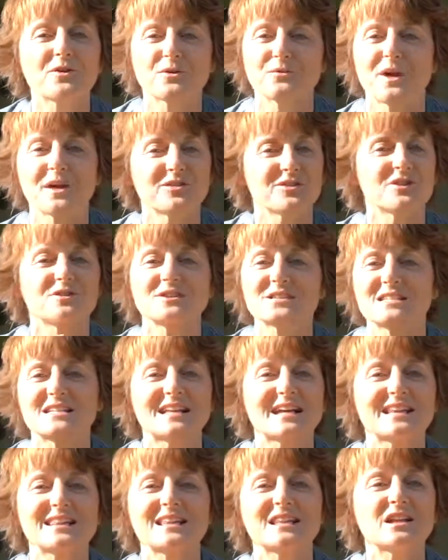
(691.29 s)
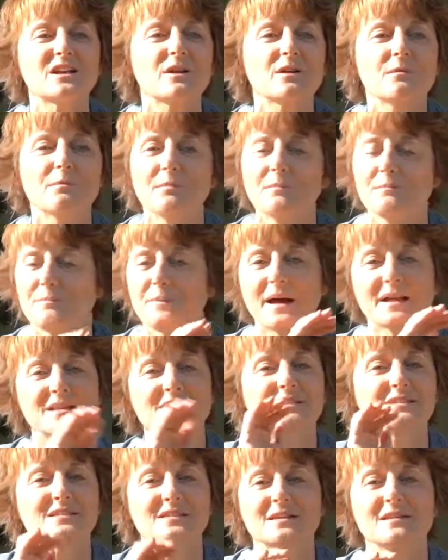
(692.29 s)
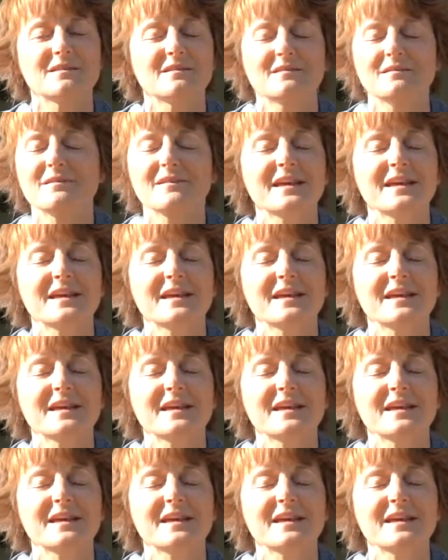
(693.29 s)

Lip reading: They're right there. Just click the little buttons and